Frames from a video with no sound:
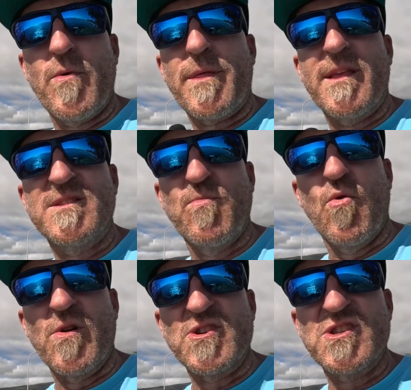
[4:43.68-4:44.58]
with this
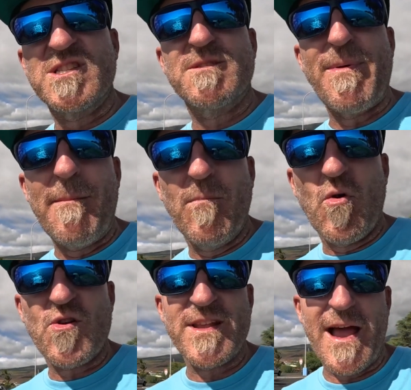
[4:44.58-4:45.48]
board. Just spend
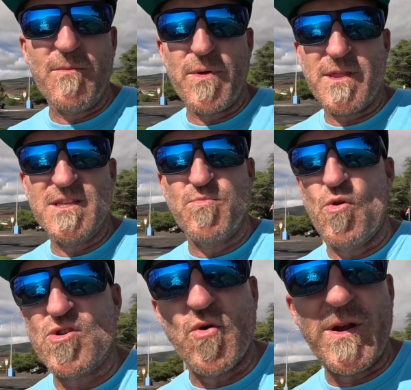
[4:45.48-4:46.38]
more time with this
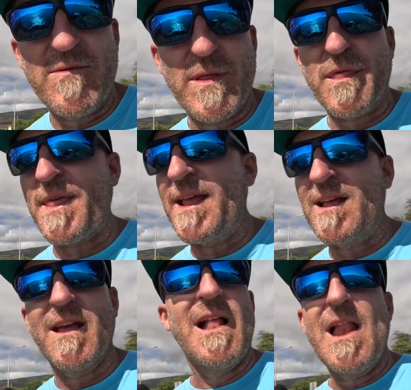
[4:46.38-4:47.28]
board. Don't even
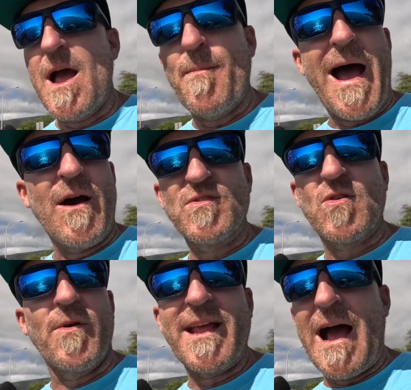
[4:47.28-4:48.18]
think about
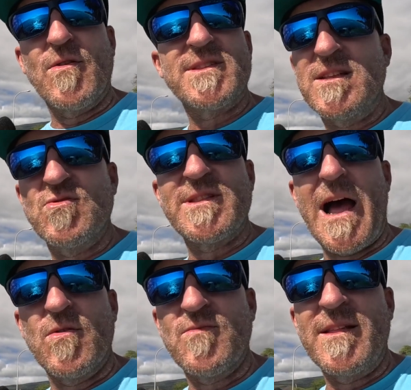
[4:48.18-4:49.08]
going out into
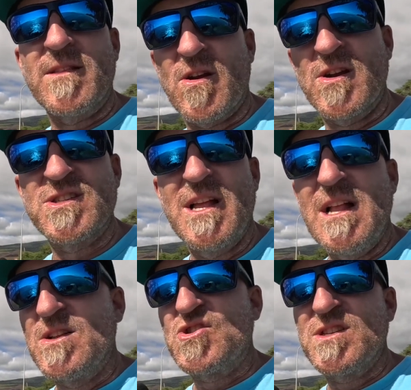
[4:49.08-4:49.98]
downwinders.
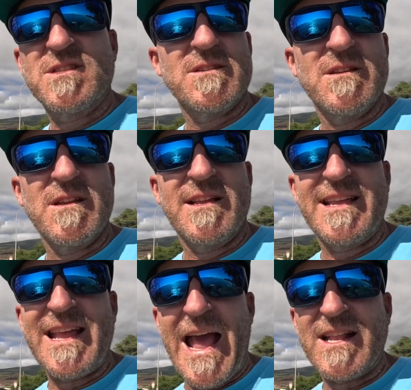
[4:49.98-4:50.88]
Just
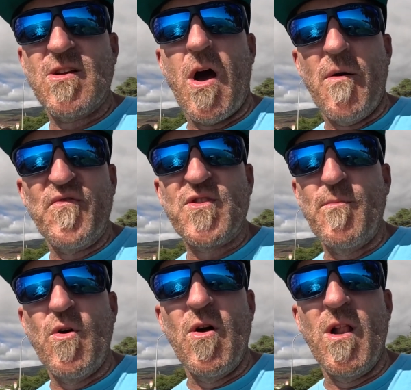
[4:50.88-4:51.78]
get
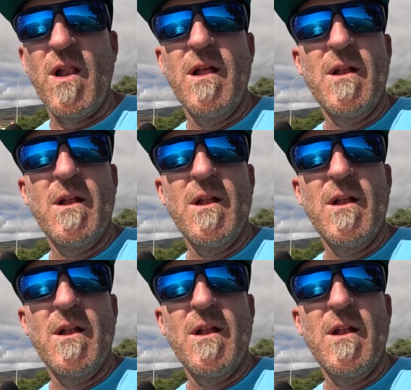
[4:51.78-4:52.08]
comfortable